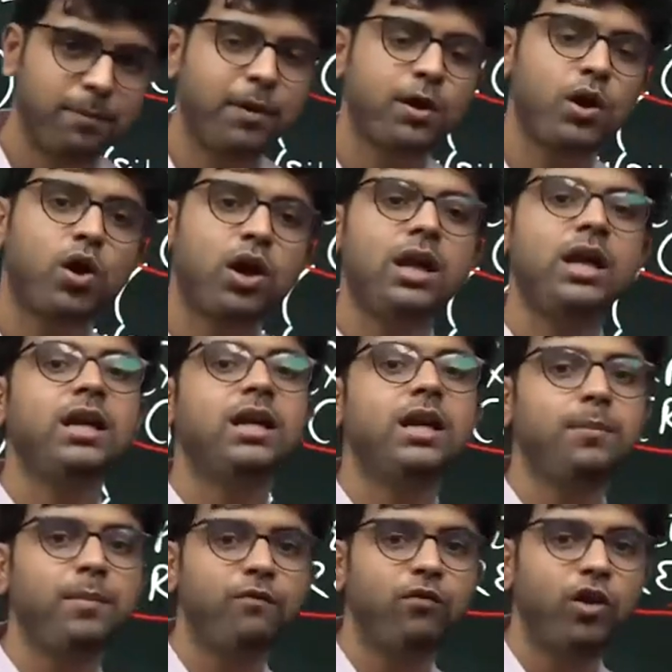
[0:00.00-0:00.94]
But total
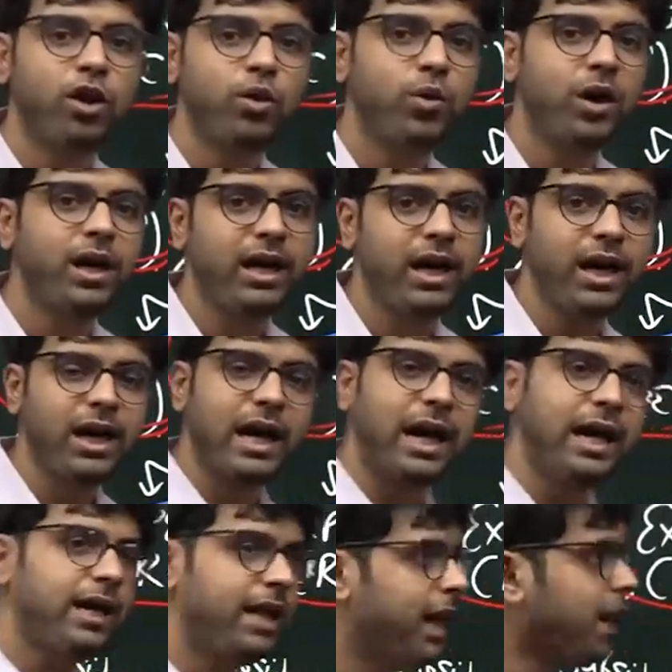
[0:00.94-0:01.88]
income, what do I take? I
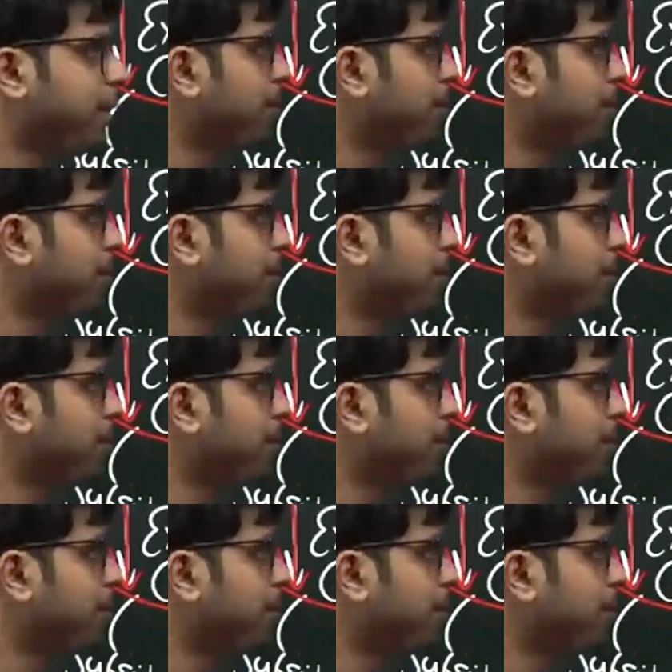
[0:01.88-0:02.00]
take